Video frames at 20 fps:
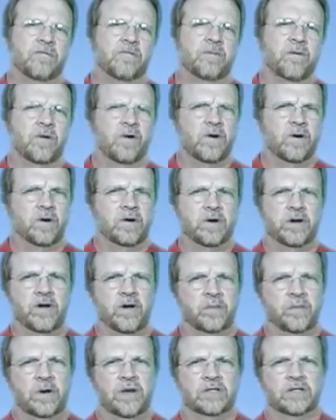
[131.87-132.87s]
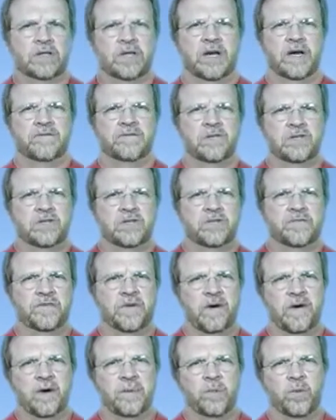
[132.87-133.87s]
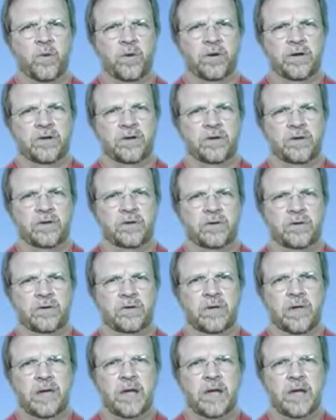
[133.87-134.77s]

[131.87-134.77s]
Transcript: For longer gearbox life, this is very important to do,